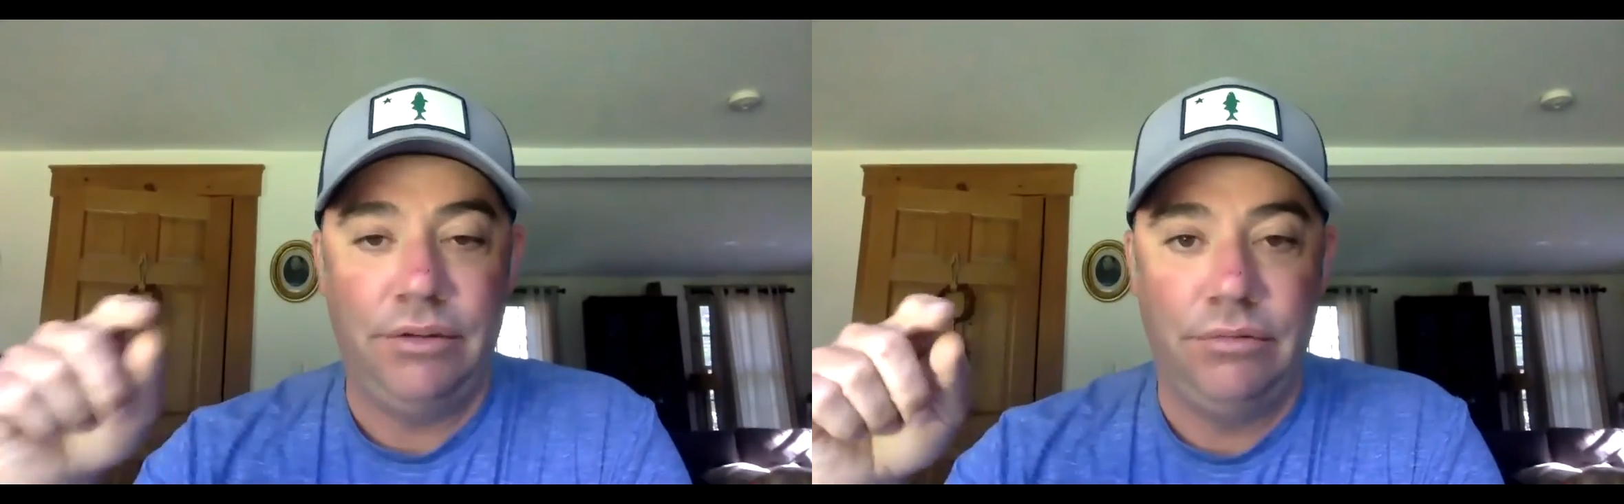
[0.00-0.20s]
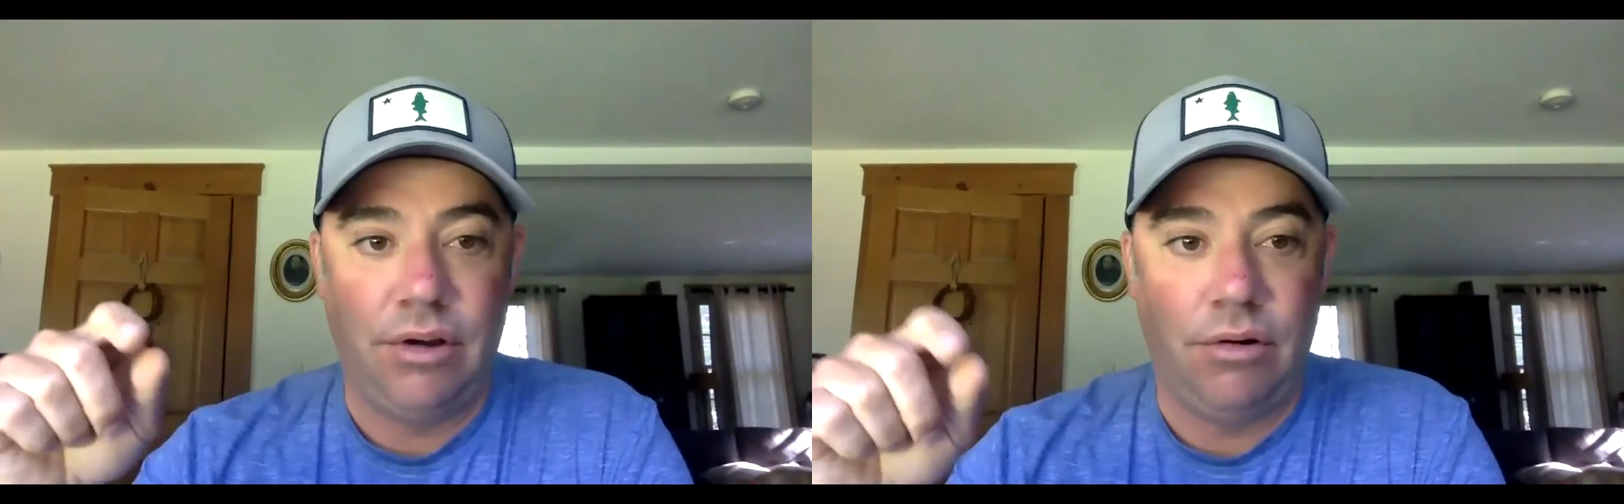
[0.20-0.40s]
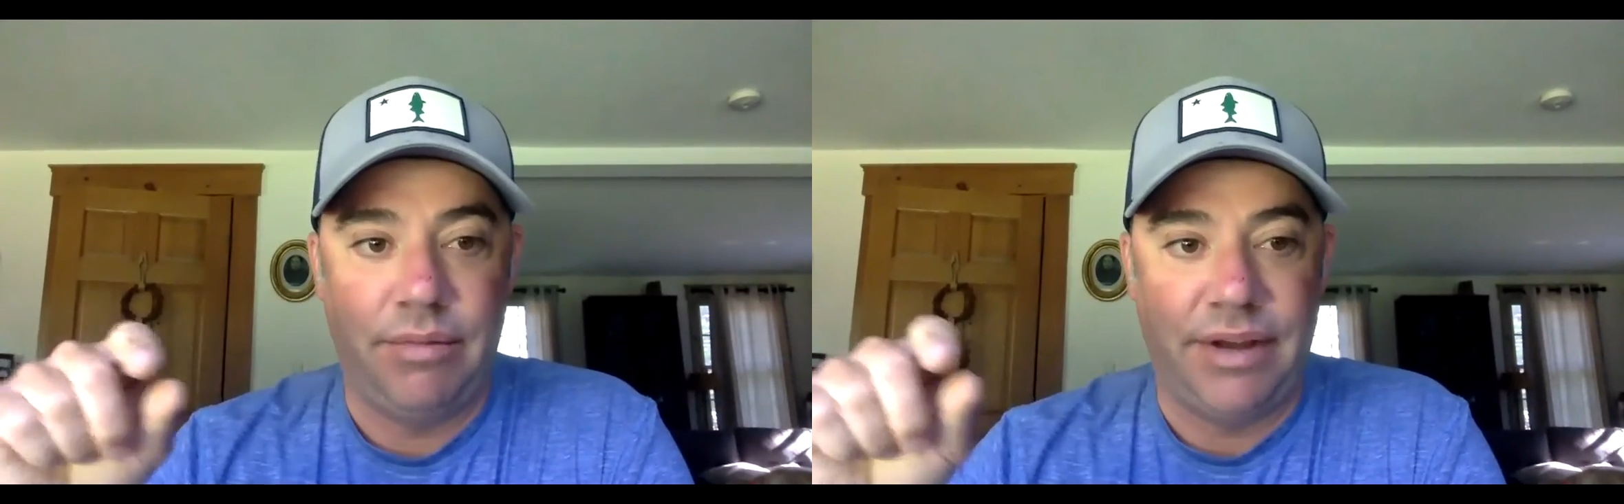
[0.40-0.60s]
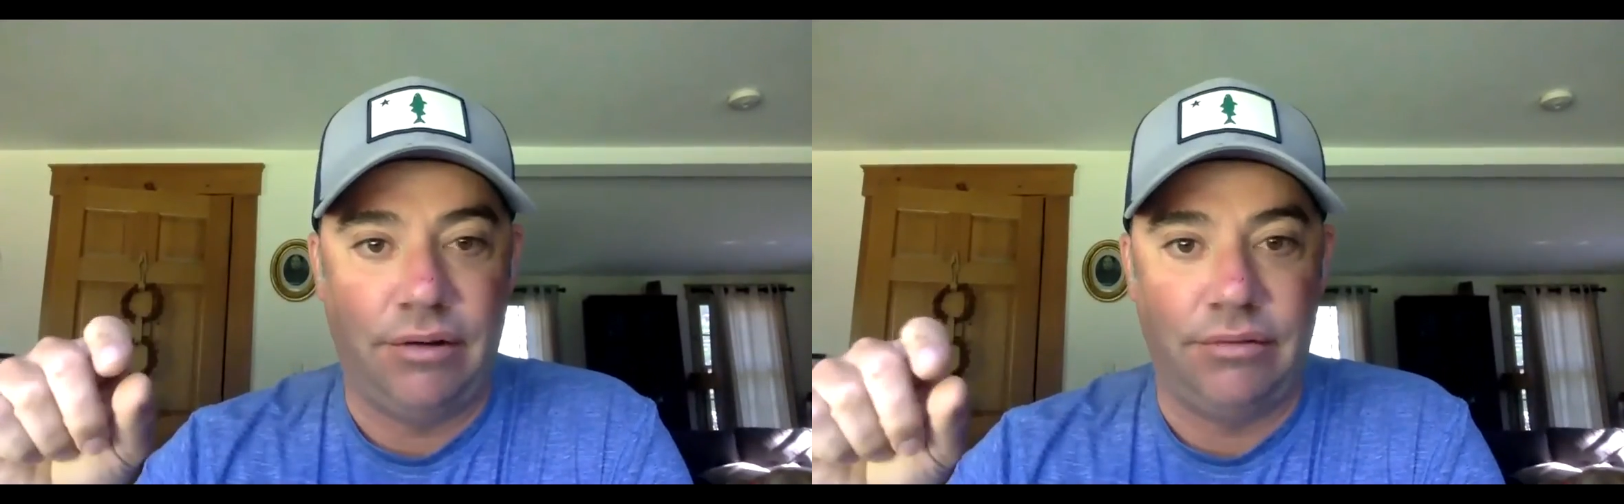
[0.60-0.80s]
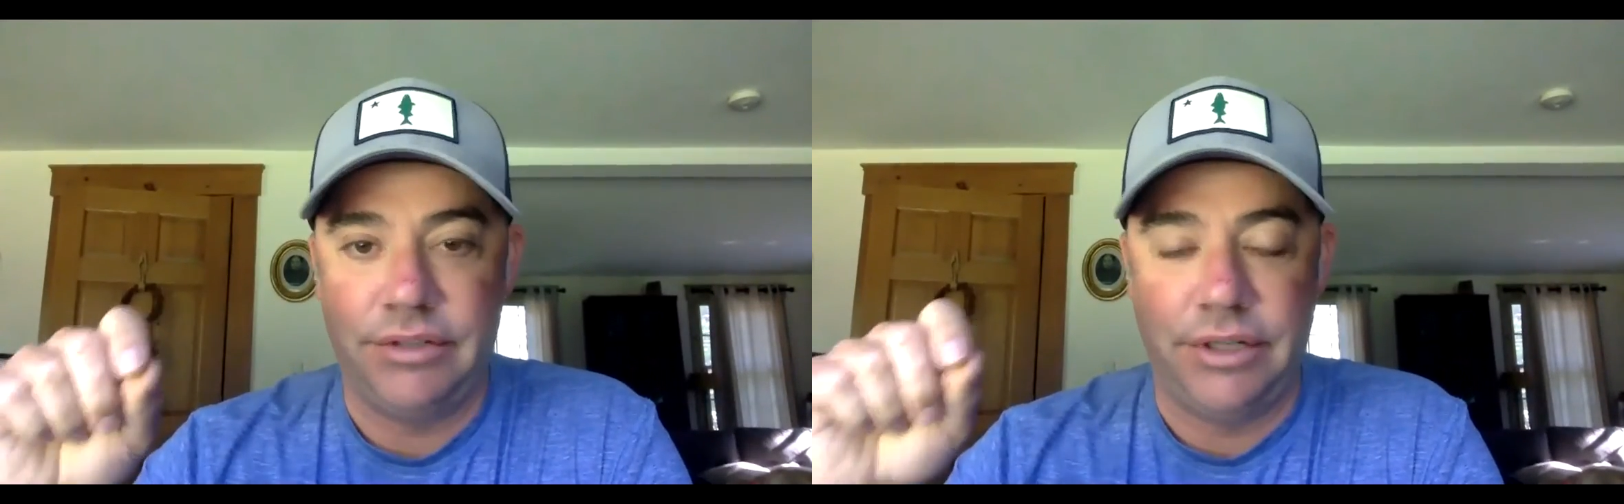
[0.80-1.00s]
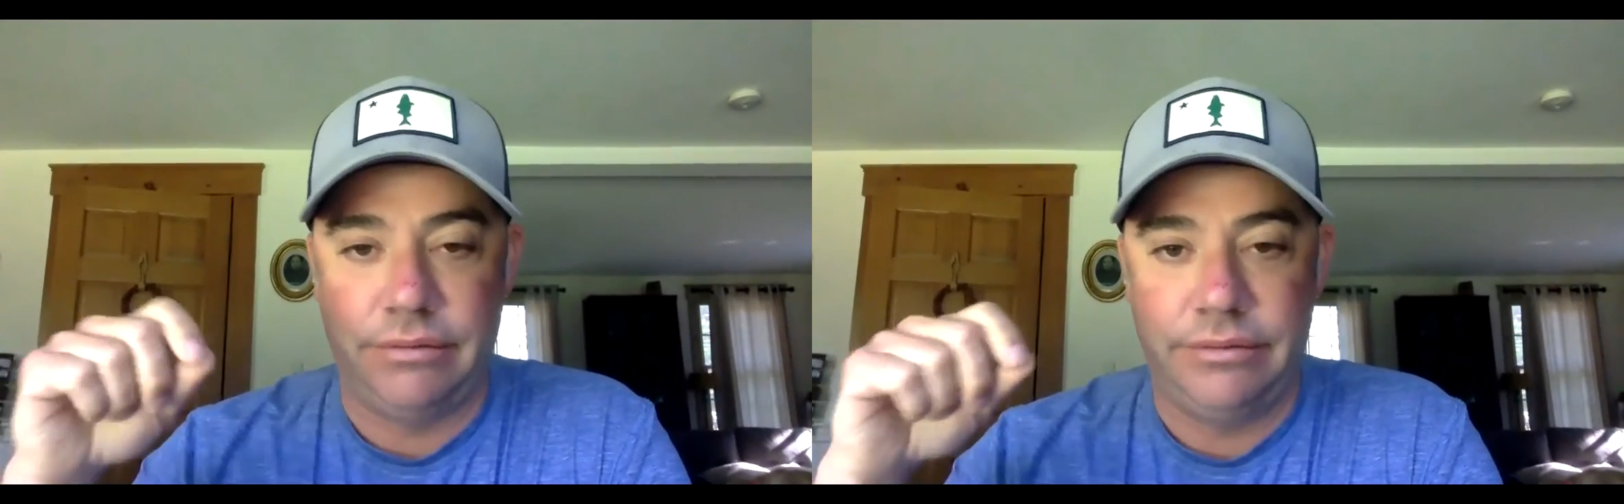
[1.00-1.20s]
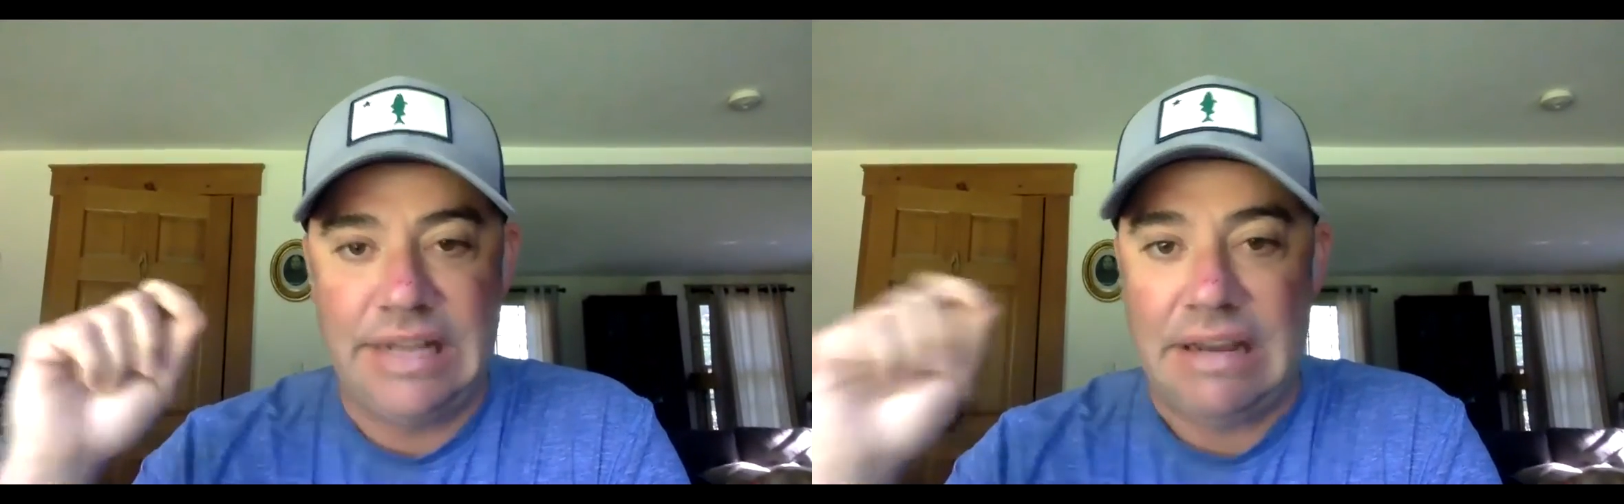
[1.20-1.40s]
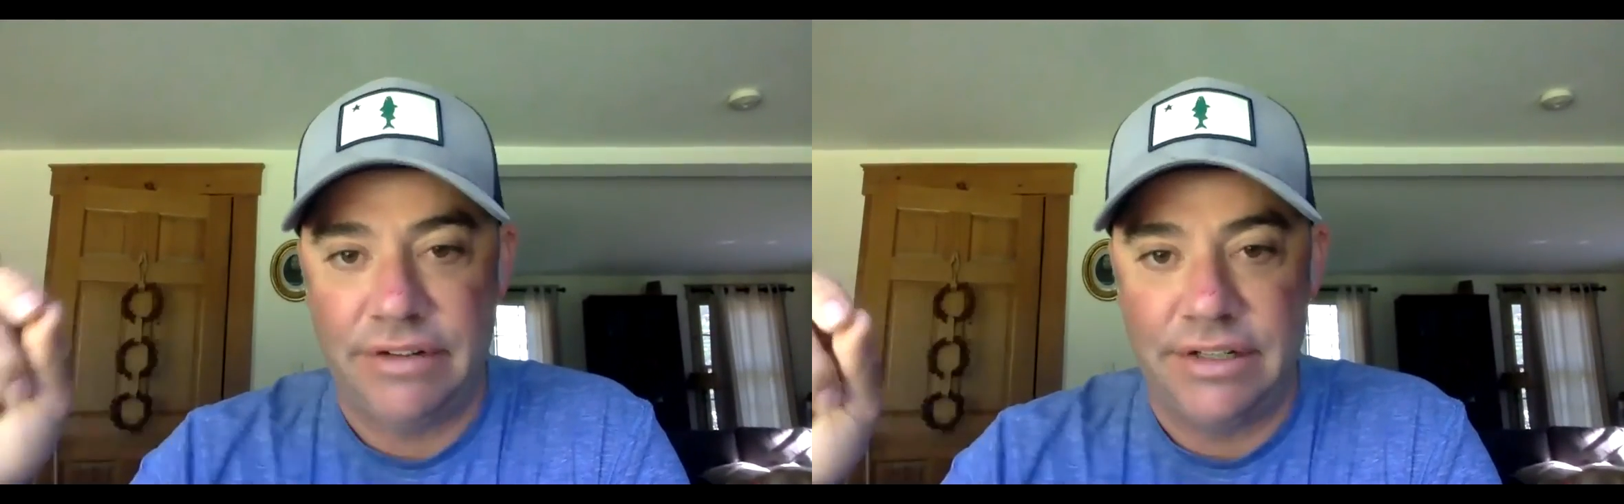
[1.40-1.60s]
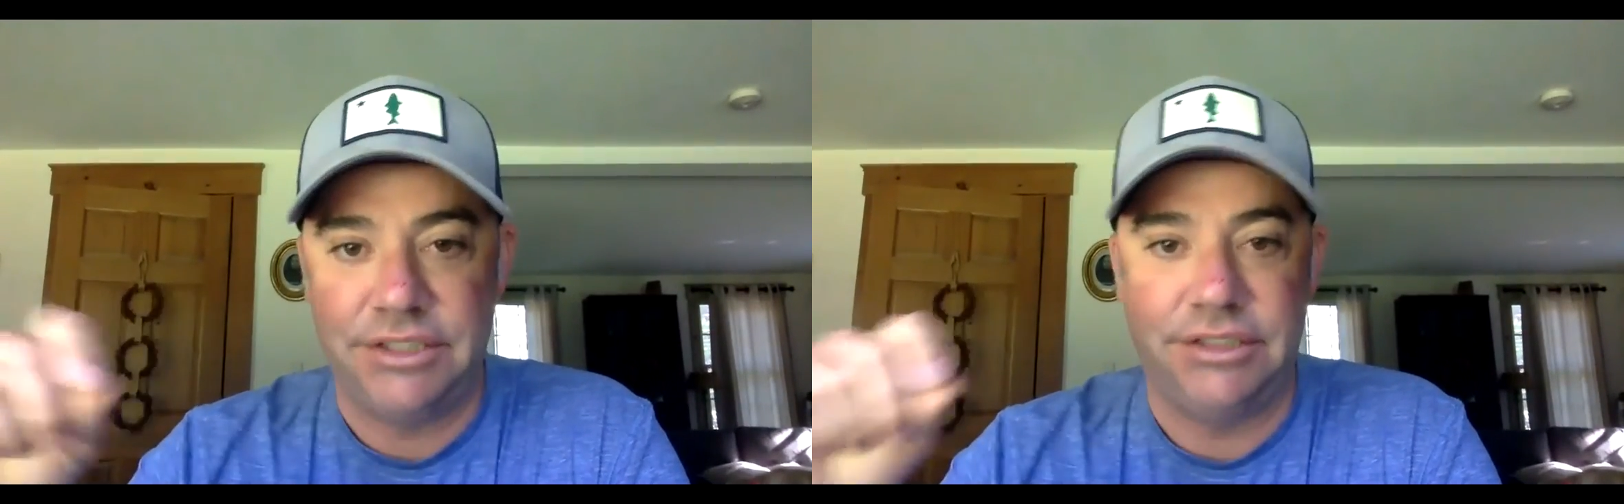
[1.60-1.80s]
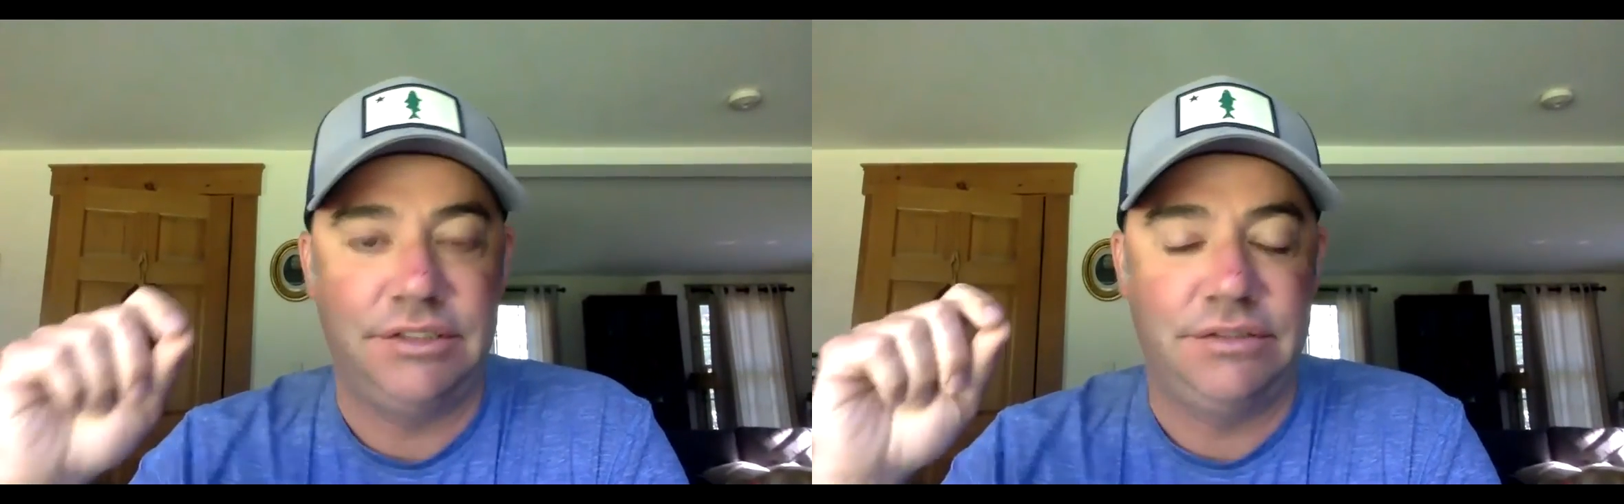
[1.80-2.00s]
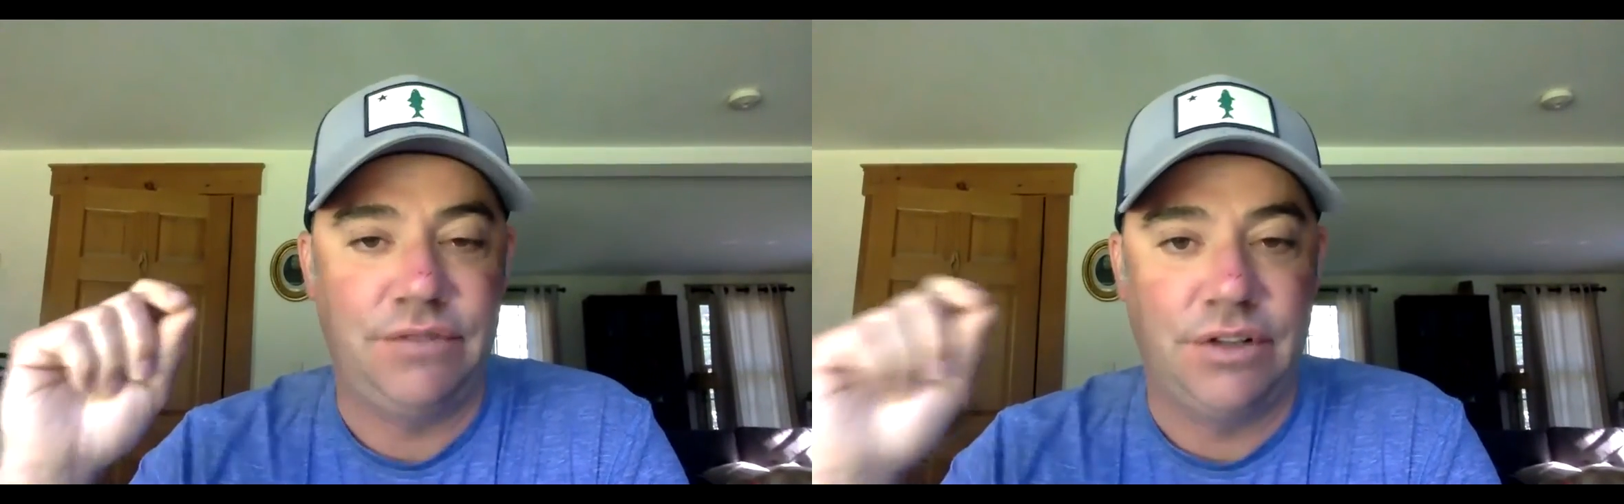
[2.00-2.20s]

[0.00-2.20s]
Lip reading: you know about, definitions,